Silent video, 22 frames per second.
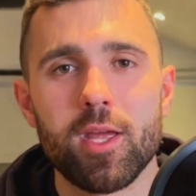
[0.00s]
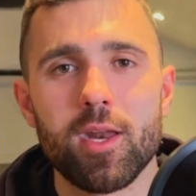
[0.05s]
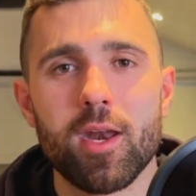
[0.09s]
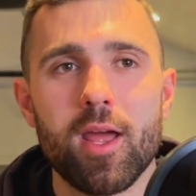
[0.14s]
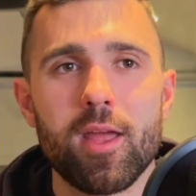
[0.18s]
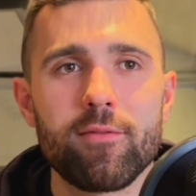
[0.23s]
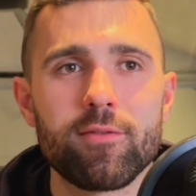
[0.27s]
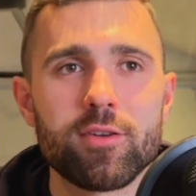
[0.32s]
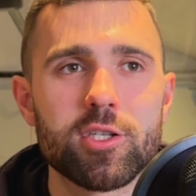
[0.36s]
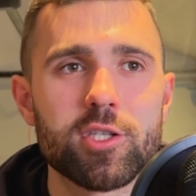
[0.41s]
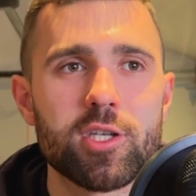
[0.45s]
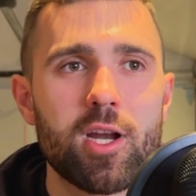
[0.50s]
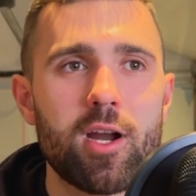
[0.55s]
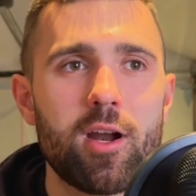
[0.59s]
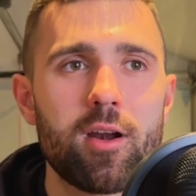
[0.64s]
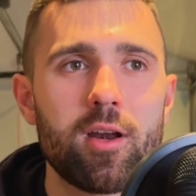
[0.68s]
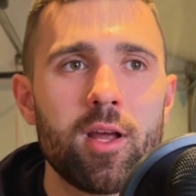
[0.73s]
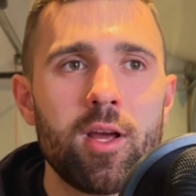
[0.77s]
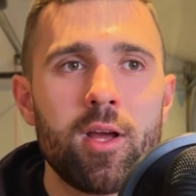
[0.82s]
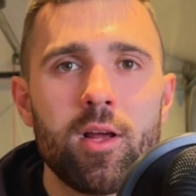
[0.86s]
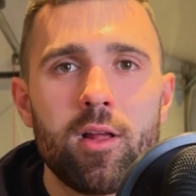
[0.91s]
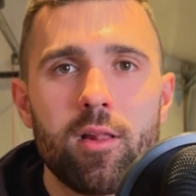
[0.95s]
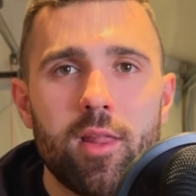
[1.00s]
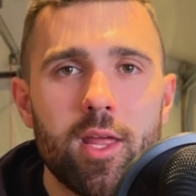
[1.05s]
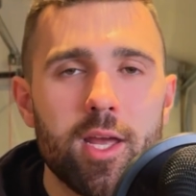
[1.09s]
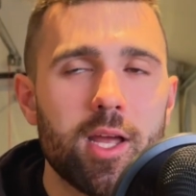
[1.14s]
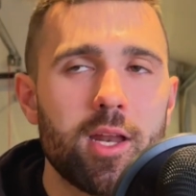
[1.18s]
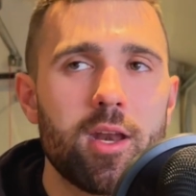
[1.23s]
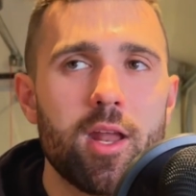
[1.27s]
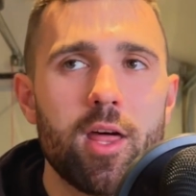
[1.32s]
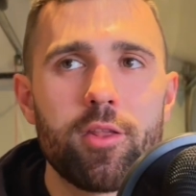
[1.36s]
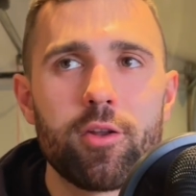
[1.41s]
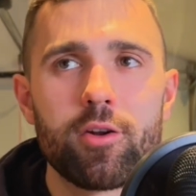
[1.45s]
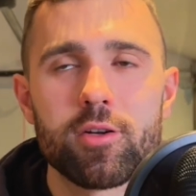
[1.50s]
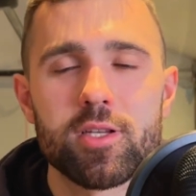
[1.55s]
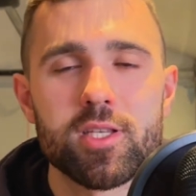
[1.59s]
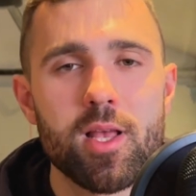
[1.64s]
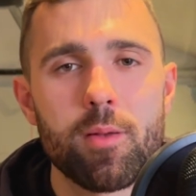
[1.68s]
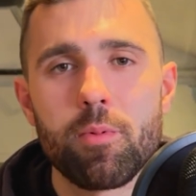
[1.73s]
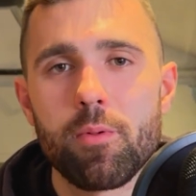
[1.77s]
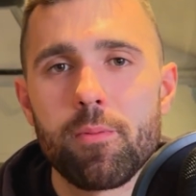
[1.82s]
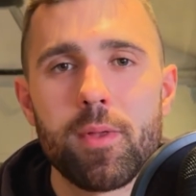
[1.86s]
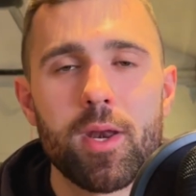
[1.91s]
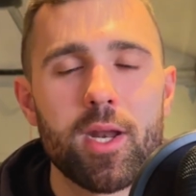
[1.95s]
And I even shared like another
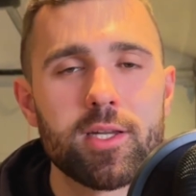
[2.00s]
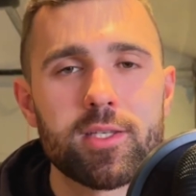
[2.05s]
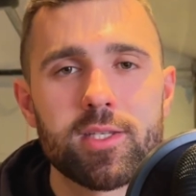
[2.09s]
supplement I